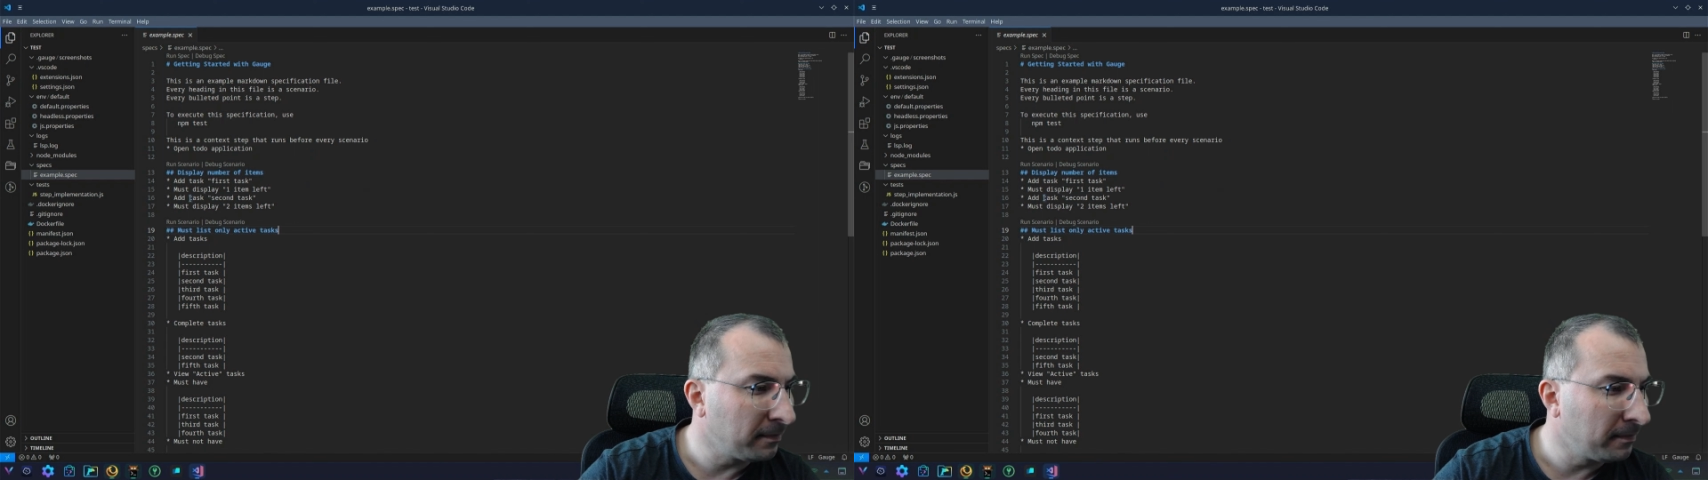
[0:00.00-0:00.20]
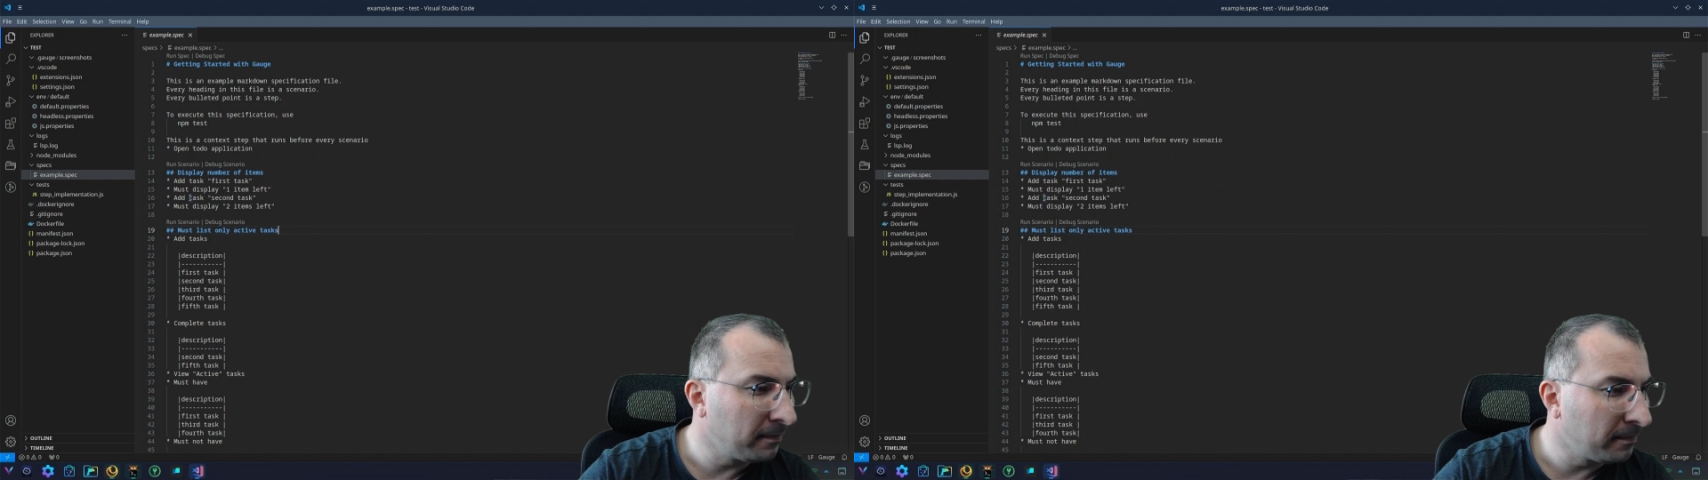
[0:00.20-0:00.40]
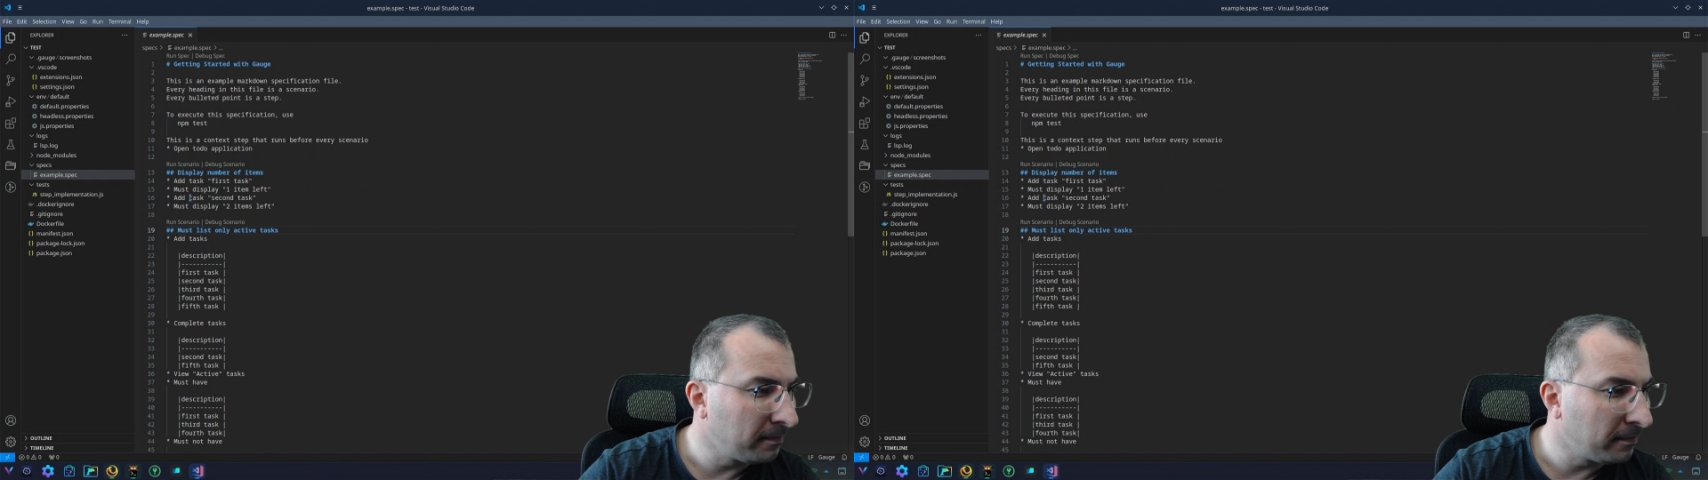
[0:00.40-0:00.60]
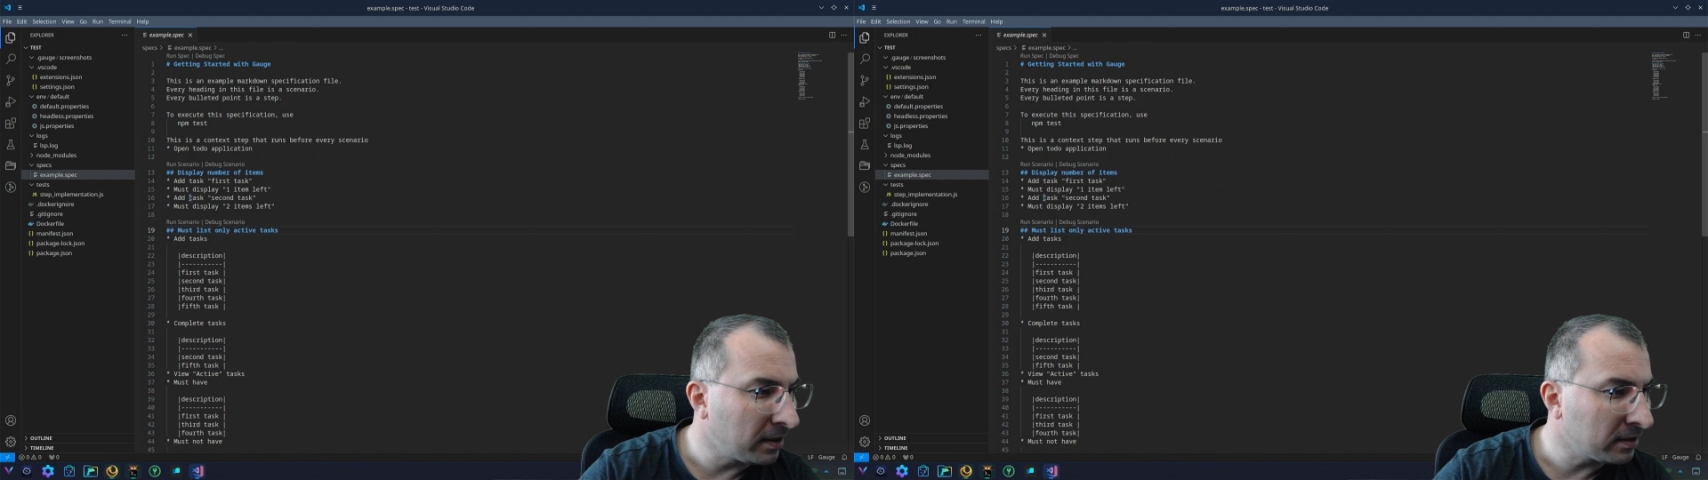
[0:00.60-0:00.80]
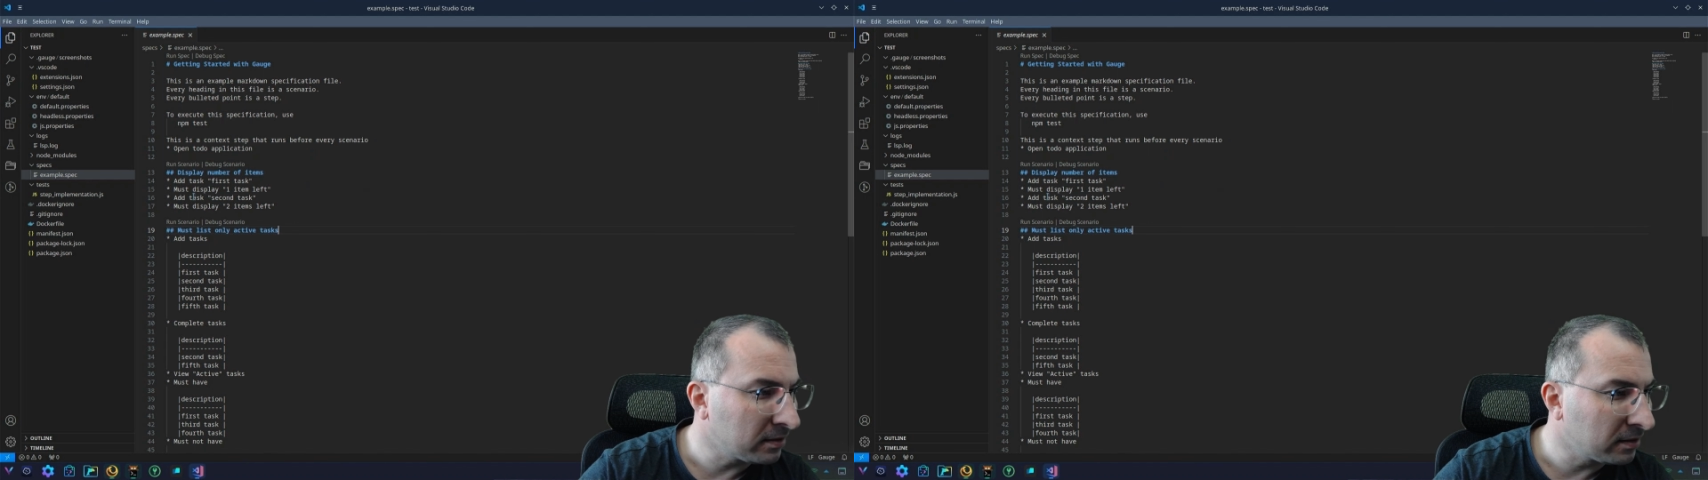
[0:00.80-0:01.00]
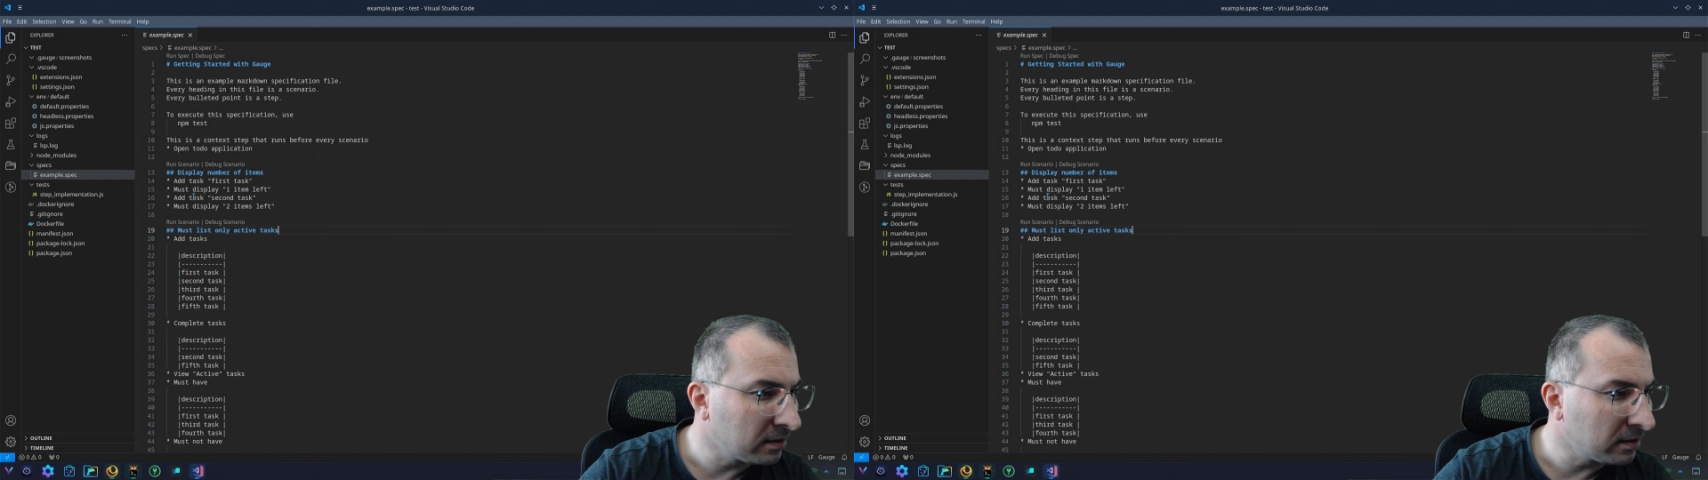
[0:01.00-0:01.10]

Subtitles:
must